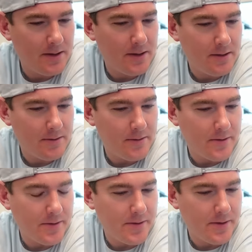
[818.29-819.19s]

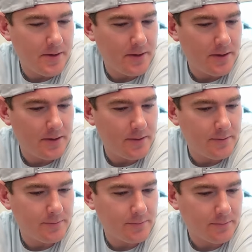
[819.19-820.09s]

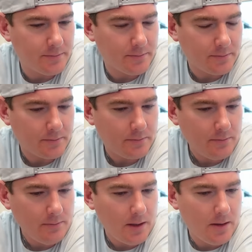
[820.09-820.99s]

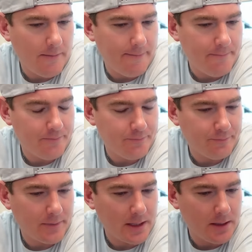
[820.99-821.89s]

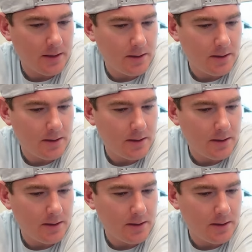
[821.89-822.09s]
[no speech]